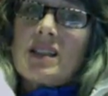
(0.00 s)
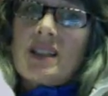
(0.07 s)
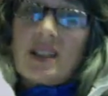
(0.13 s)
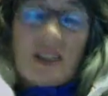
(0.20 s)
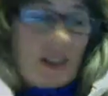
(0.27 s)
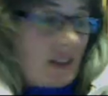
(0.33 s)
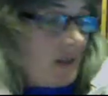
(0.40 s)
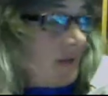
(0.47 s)

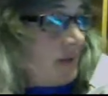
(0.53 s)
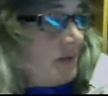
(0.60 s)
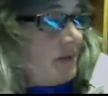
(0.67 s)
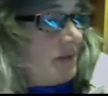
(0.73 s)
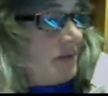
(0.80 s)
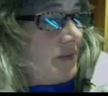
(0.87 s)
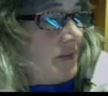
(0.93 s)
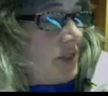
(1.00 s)
Yeah,
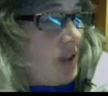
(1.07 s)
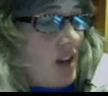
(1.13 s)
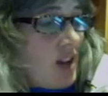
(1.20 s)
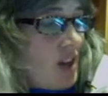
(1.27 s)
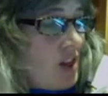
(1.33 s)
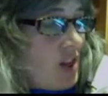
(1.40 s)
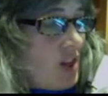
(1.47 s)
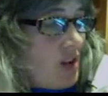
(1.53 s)
you could
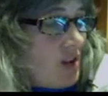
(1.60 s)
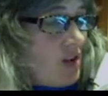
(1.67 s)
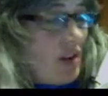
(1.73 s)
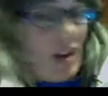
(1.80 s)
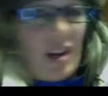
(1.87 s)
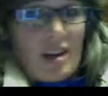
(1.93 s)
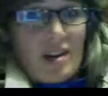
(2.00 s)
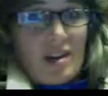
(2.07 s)
get
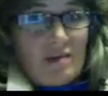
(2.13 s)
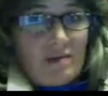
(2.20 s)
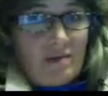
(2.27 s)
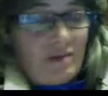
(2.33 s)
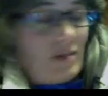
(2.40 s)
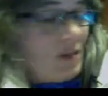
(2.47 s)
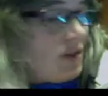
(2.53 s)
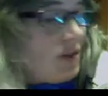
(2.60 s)
30,
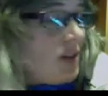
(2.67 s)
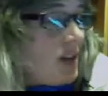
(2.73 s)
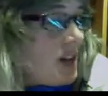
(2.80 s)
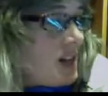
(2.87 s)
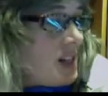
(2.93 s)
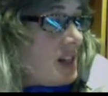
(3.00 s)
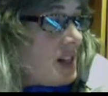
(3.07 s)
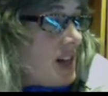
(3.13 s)
you could
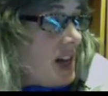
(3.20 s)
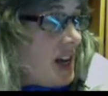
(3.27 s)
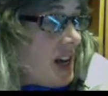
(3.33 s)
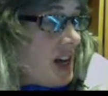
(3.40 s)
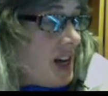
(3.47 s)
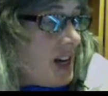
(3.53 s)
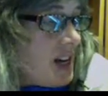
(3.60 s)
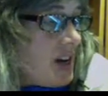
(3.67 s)
get
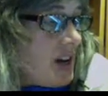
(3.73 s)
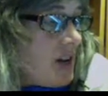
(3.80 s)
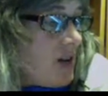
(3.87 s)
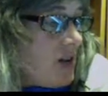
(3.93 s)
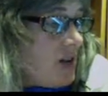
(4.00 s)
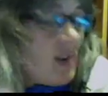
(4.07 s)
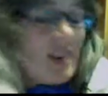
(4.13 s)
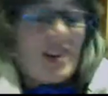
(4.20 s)
10,
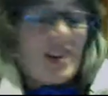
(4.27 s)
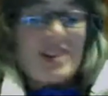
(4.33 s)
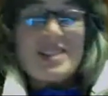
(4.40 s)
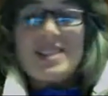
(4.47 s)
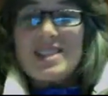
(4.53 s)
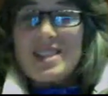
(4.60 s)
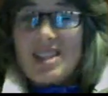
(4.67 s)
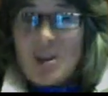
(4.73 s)
or you could get
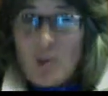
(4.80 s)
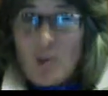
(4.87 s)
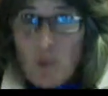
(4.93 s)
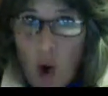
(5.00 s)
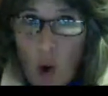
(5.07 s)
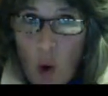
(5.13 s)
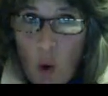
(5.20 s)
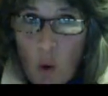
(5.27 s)

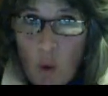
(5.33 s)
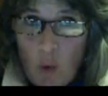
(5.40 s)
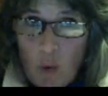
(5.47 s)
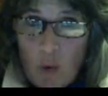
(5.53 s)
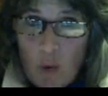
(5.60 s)
0.